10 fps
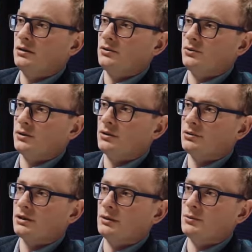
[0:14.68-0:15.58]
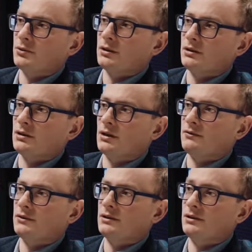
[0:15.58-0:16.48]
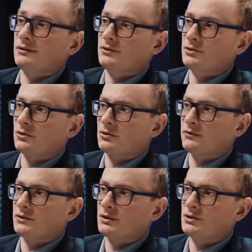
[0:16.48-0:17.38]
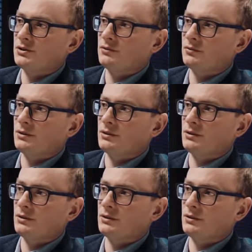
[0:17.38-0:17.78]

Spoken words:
During the whole time, you can have an individual conversation